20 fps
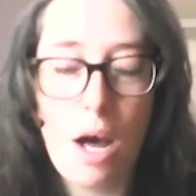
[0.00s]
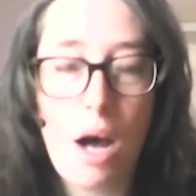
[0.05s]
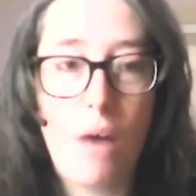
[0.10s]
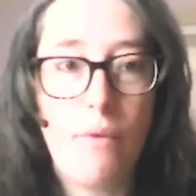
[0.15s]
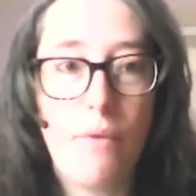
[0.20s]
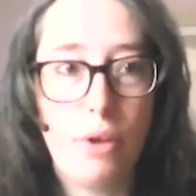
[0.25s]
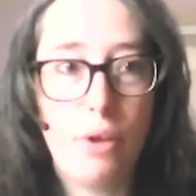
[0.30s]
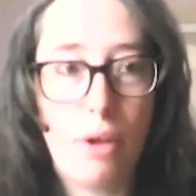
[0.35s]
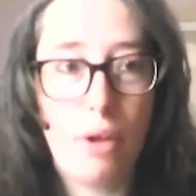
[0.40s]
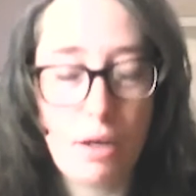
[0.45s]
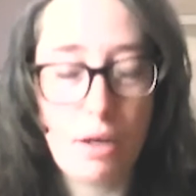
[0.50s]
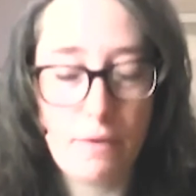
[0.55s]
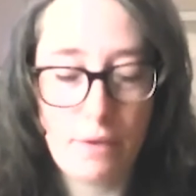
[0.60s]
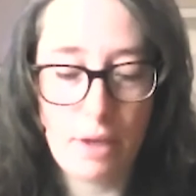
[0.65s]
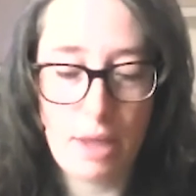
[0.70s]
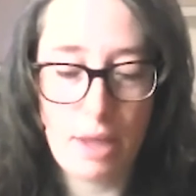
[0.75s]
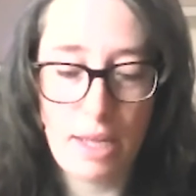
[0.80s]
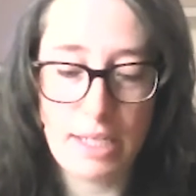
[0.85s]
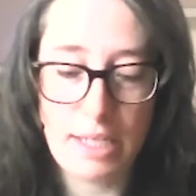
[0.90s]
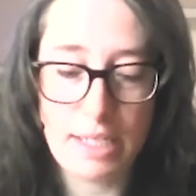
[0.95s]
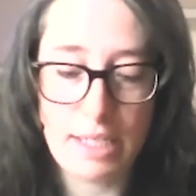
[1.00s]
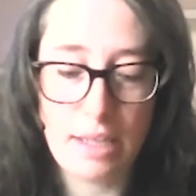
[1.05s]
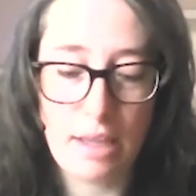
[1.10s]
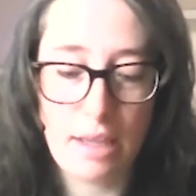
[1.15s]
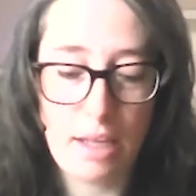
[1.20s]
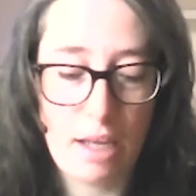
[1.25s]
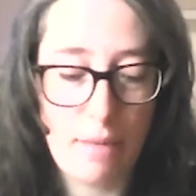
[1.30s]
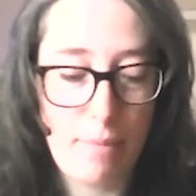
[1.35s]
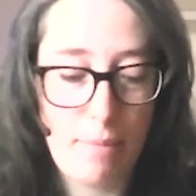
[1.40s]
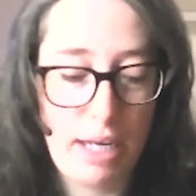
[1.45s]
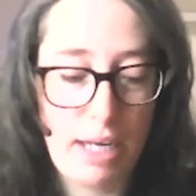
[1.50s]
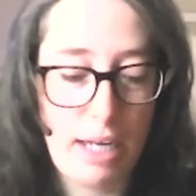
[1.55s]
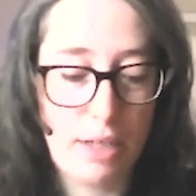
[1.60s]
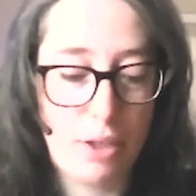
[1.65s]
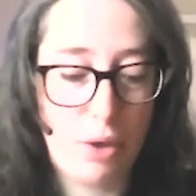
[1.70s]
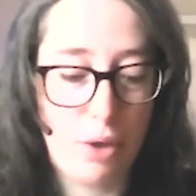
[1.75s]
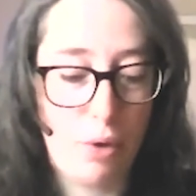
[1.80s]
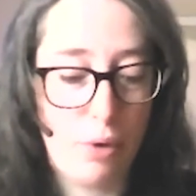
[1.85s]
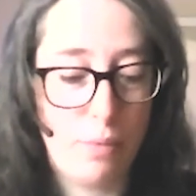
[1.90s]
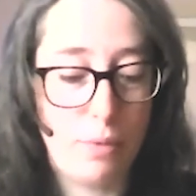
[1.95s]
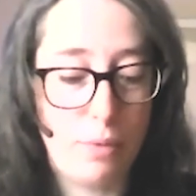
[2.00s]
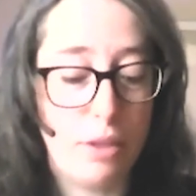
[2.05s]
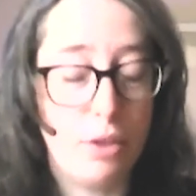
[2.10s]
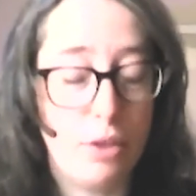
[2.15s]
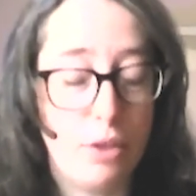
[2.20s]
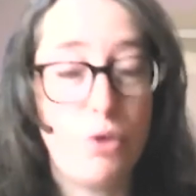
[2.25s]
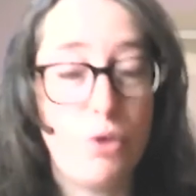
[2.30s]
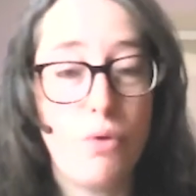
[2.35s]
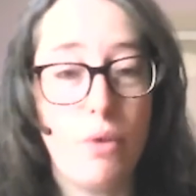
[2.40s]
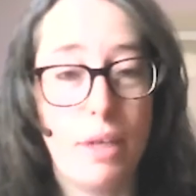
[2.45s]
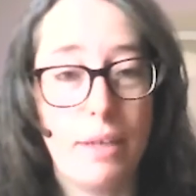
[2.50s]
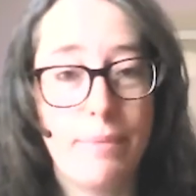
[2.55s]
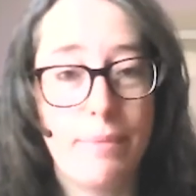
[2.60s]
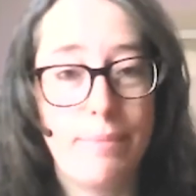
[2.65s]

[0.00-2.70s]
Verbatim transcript: of a lot of the things that the committee had told them to destroy.